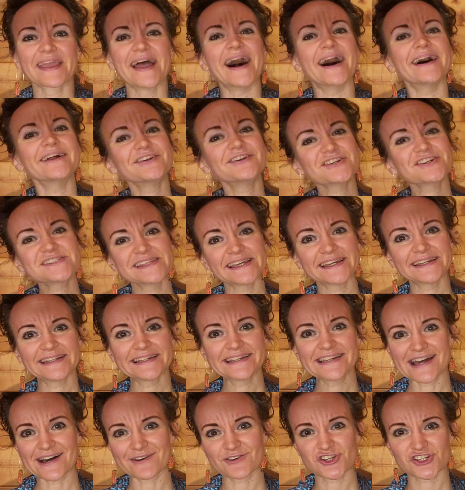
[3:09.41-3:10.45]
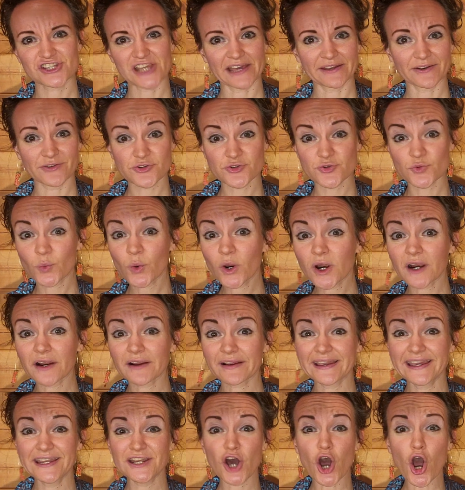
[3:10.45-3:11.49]
Understanding how shadows work
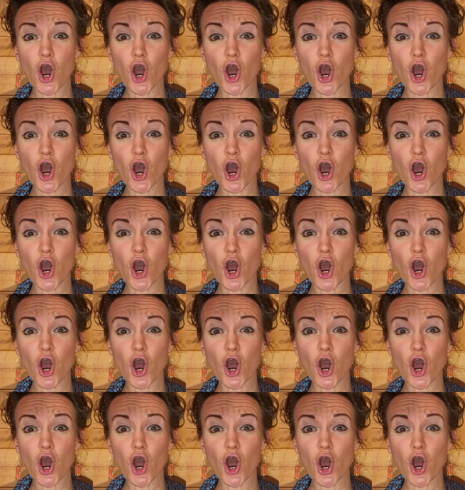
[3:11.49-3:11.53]
can